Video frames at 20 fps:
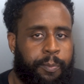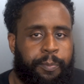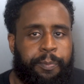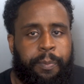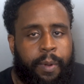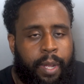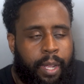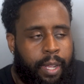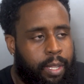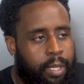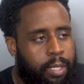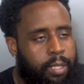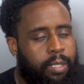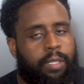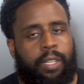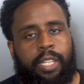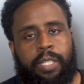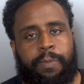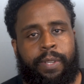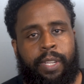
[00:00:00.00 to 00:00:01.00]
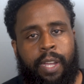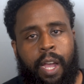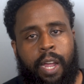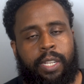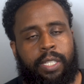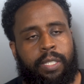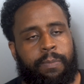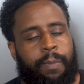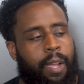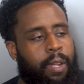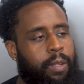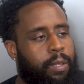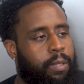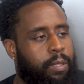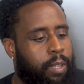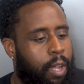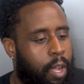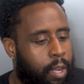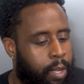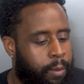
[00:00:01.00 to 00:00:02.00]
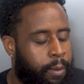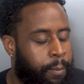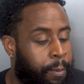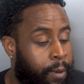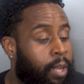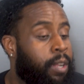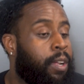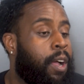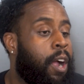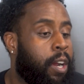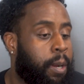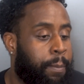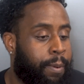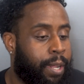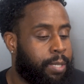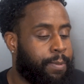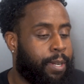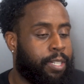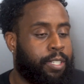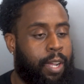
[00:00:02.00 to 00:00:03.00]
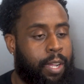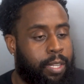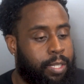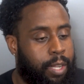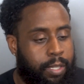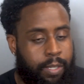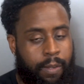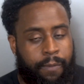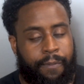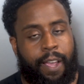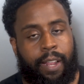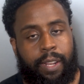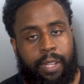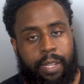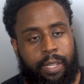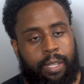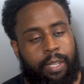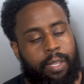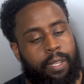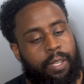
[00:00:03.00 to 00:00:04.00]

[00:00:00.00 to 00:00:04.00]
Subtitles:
but let's be honest about y'all. Our complaints about y'all is also valid.